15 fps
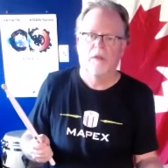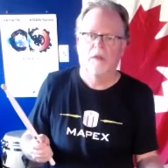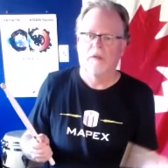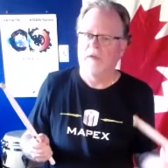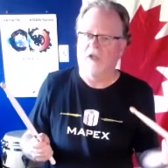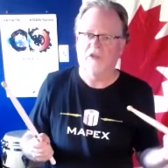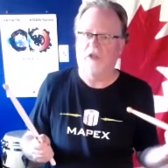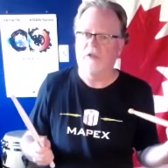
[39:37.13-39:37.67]

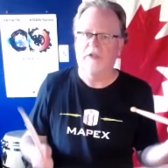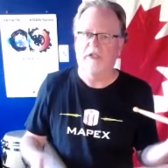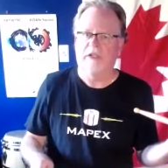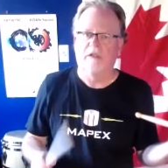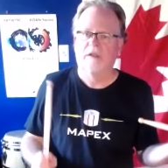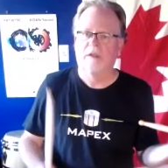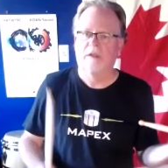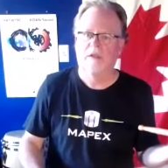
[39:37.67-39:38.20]
that's all you
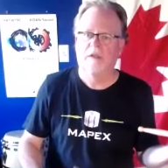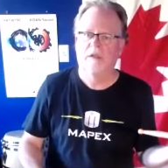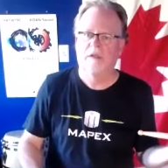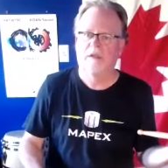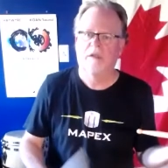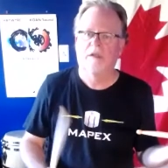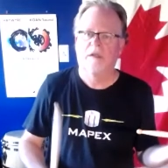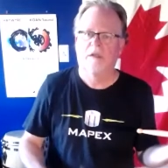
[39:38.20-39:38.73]
need.
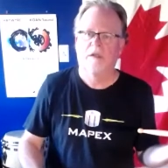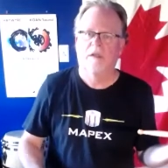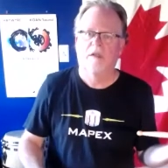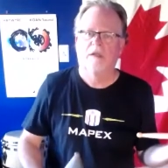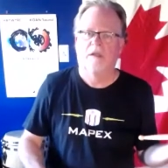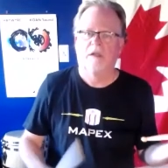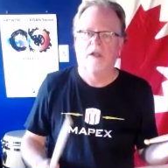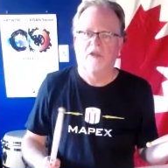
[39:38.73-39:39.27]

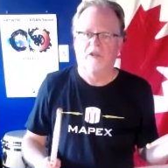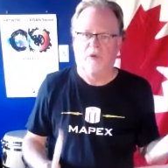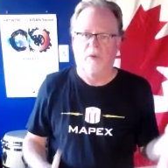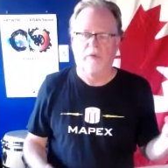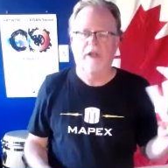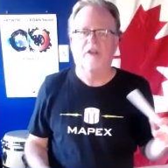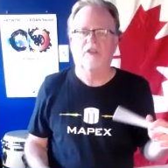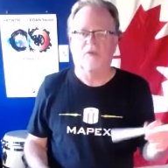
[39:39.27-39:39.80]
So
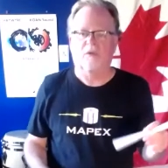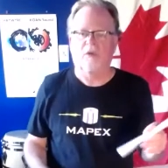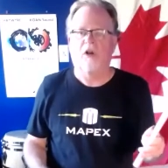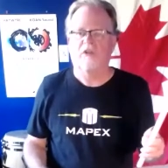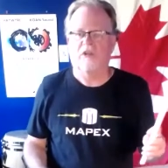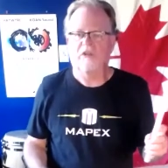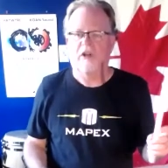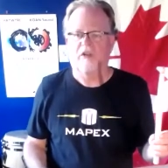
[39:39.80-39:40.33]
when we get to
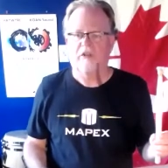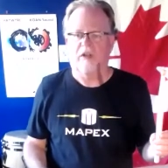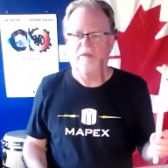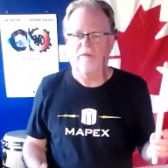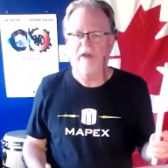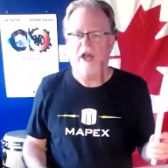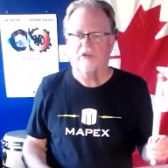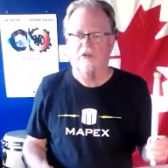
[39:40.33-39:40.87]
rolls and it starts getting
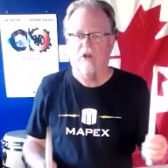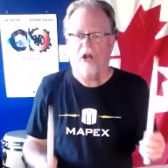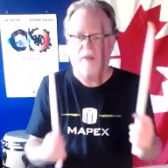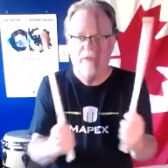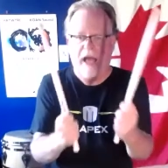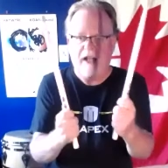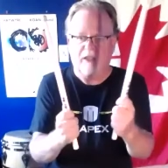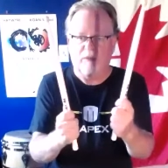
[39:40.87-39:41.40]
faster,
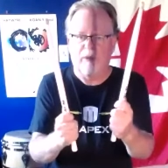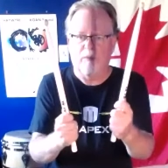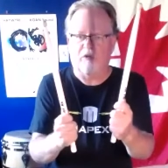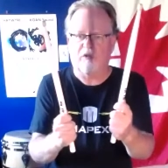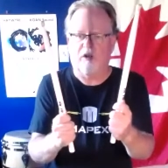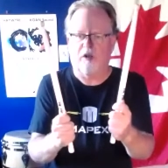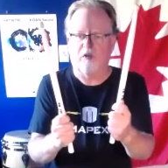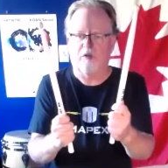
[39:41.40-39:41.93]
automatically people
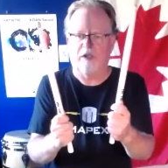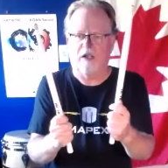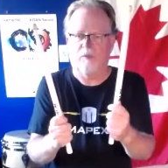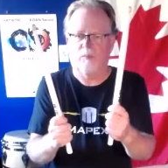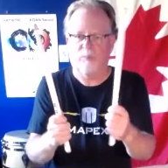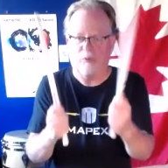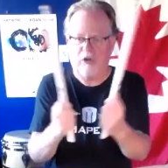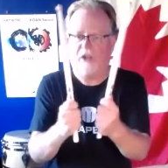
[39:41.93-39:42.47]
start,
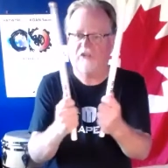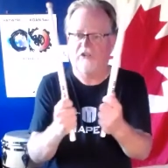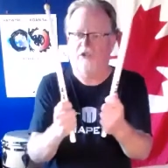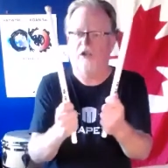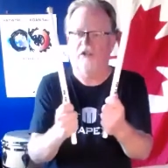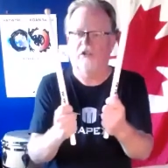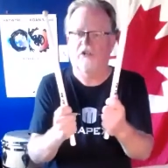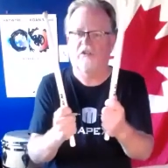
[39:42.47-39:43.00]

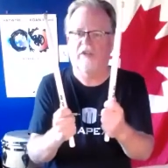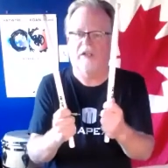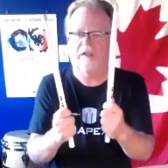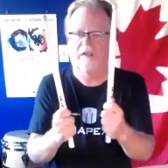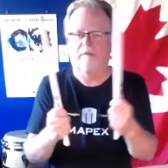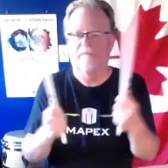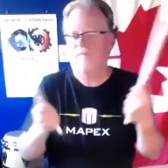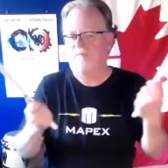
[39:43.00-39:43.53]
pressing on the
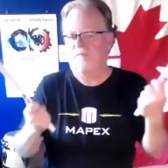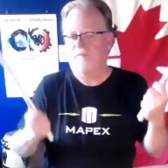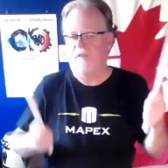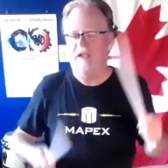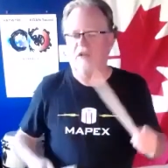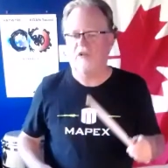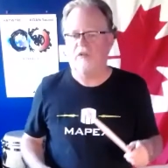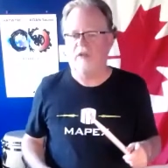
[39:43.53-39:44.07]
stick. And
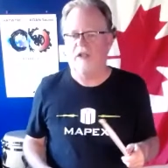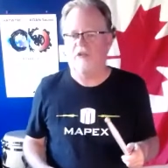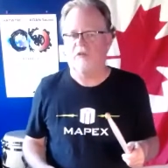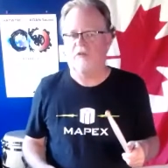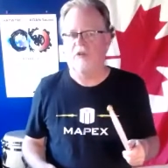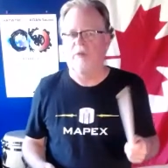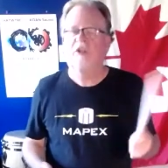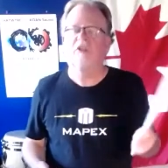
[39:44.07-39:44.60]
that's
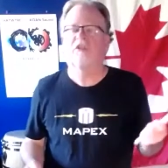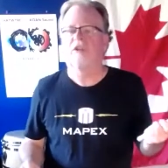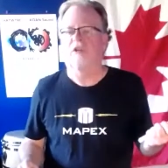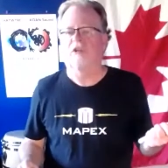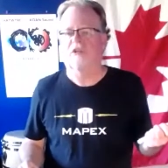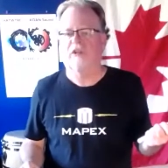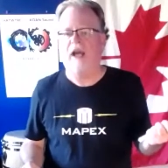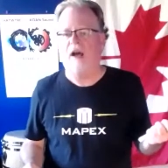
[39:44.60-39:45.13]
diminishing
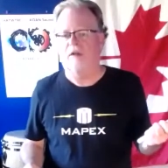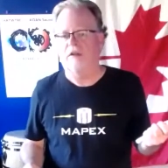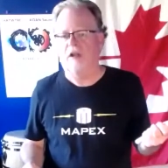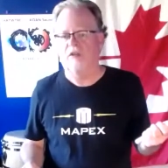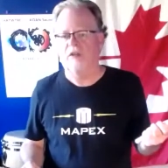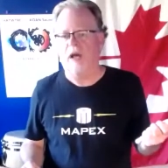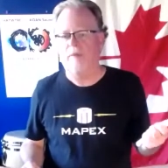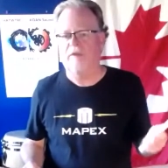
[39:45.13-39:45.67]
your sound
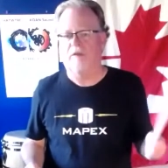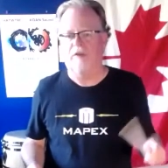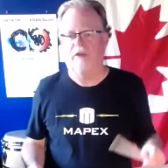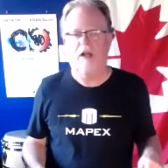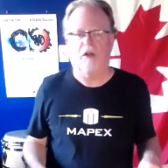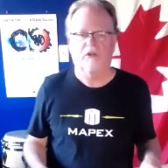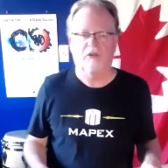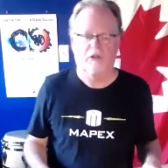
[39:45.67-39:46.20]
on top of everything
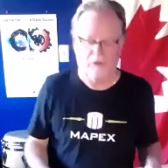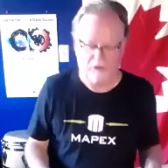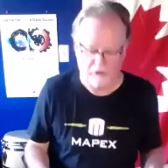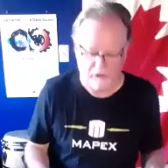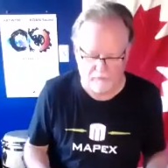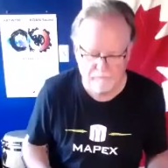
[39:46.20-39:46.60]
else too. So